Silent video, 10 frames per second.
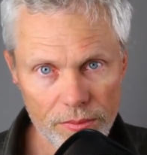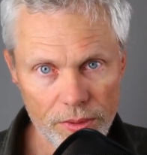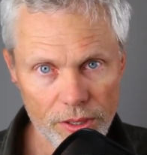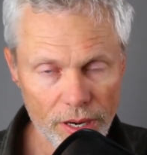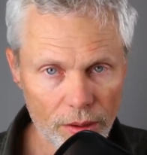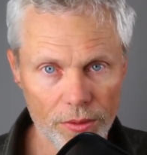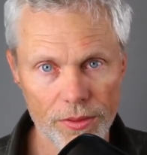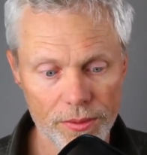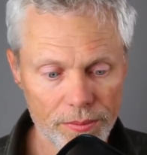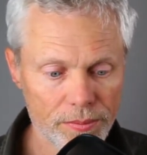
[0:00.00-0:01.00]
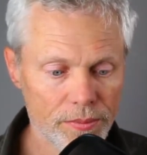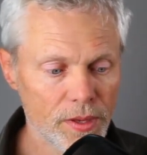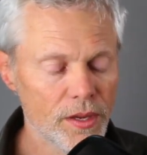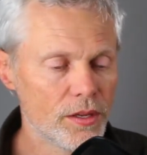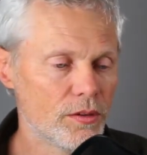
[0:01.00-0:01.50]
your health.
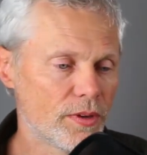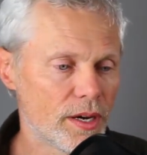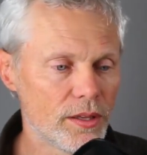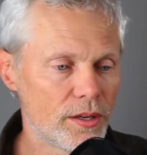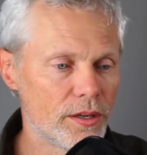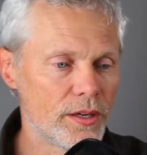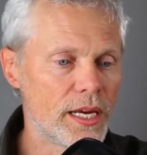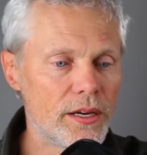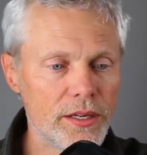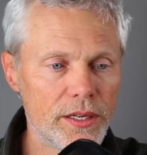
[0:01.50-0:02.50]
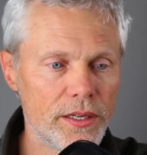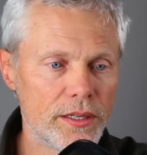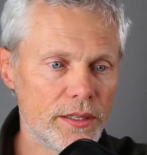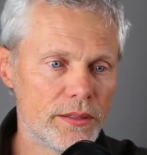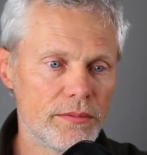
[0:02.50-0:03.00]
You've got to learn how
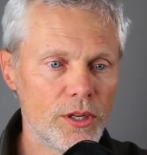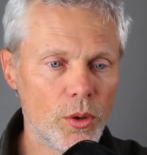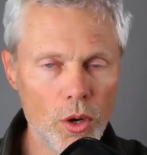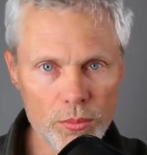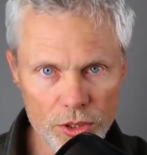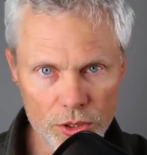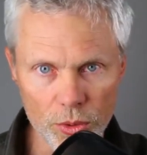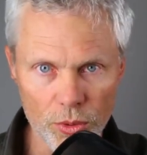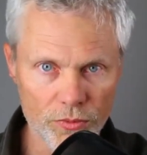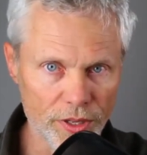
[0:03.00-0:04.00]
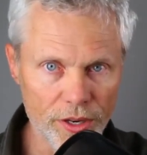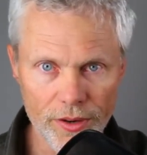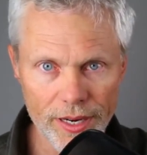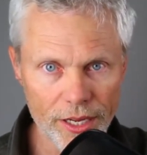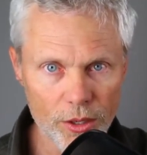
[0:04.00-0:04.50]
to, you know, homeschool, figure
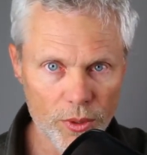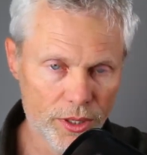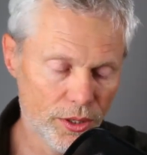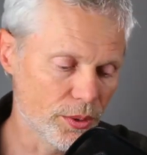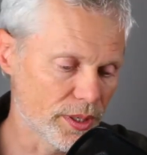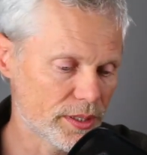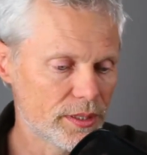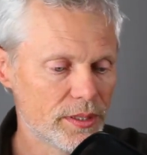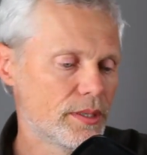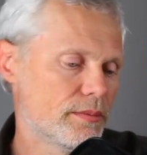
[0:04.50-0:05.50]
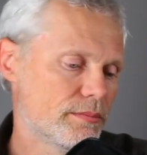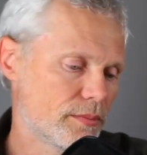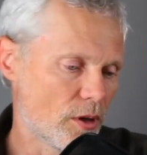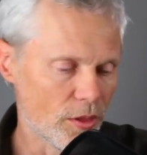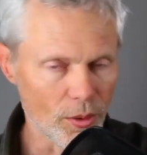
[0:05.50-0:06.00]
out how you want to do it.
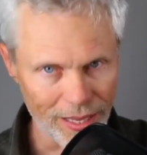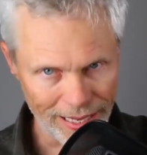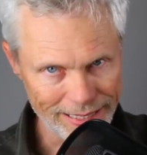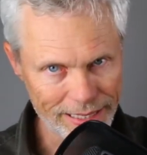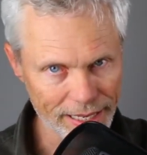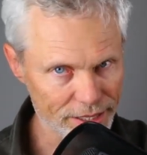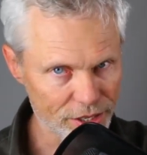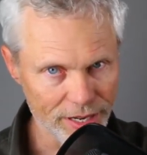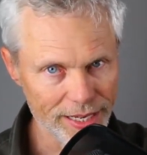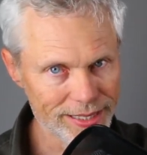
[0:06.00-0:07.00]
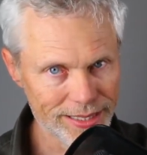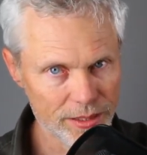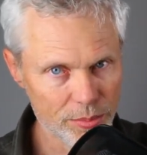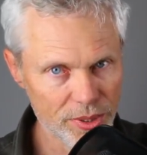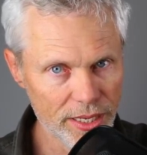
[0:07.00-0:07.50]
Although, like I said yesterday, it's,
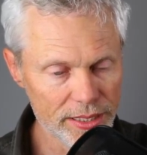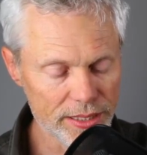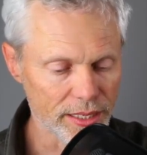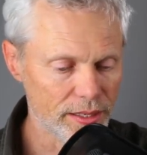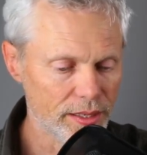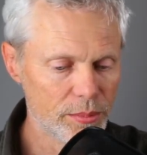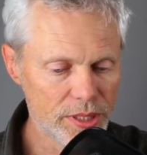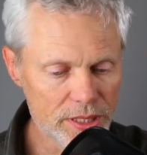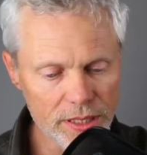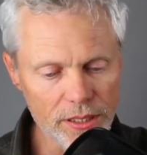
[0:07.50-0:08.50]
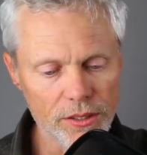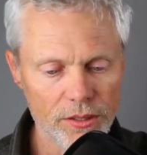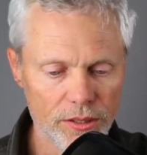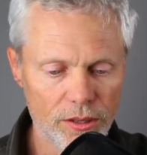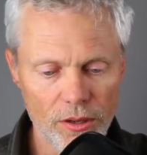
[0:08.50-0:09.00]
it's pretty easy. But still,
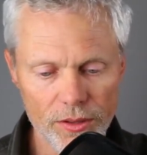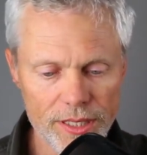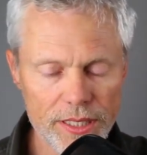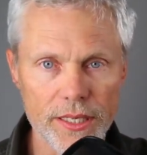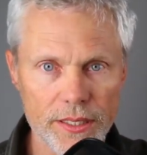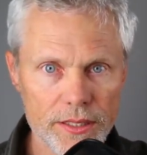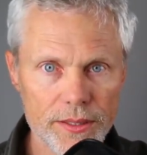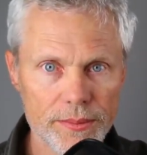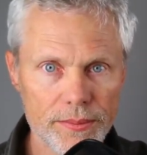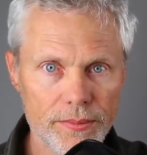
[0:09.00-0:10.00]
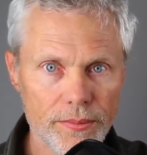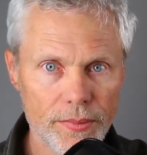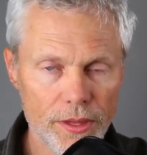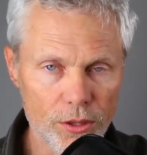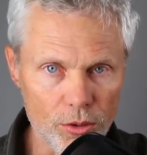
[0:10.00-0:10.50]
all these things
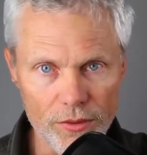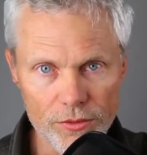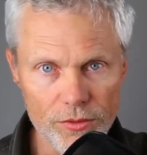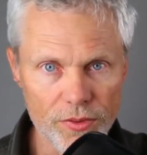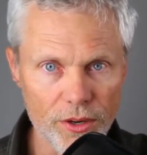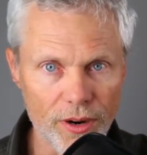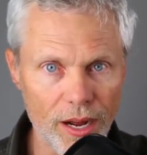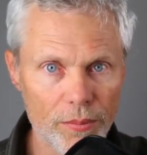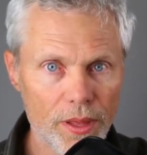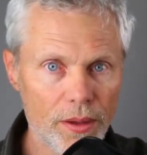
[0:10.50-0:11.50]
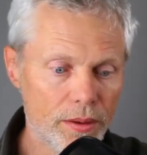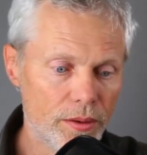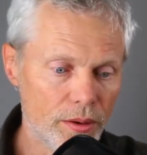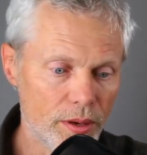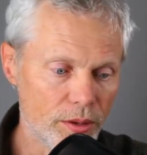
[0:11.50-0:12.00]
you have to figure out.
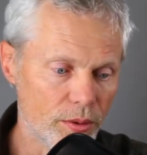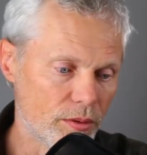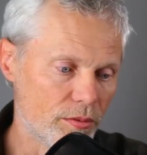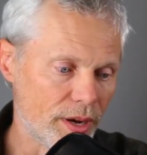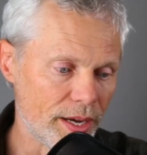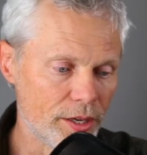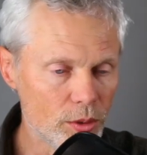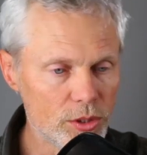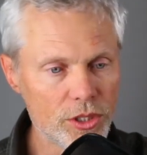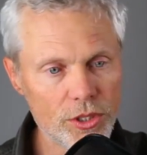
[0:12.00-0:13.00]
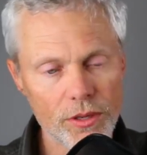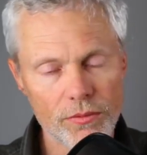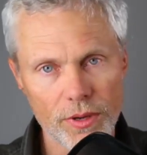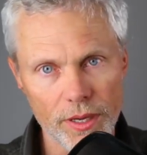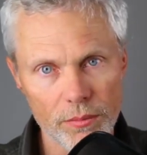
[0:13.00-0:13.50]
You can find coaches, you can
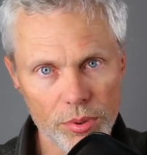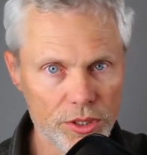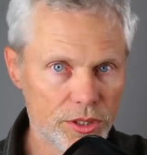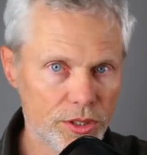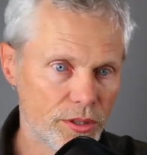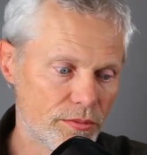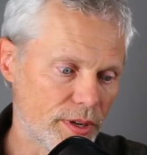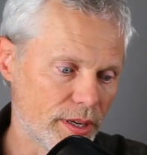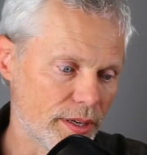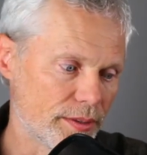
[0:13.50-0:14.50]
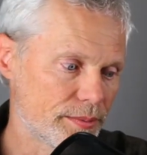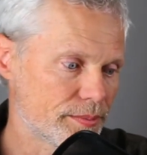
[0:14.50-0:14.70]
find books, you can find